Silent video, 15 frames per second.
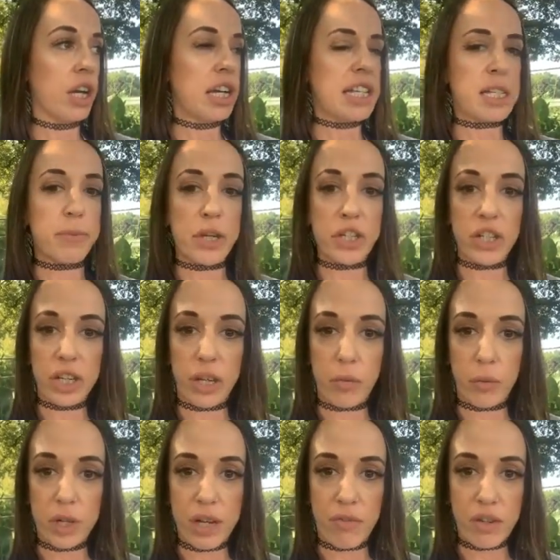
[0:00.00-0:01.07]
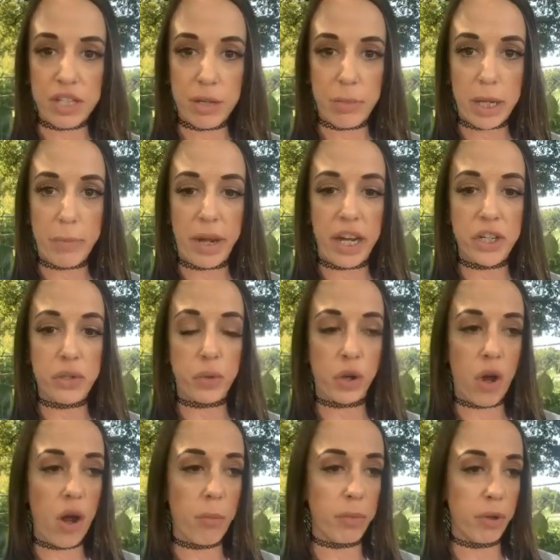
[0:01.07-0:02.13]
especially whenever somebody pays you a
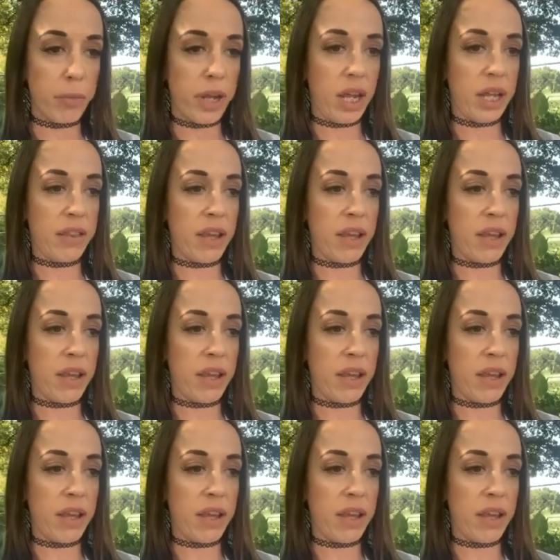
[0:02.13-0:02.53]
compliment,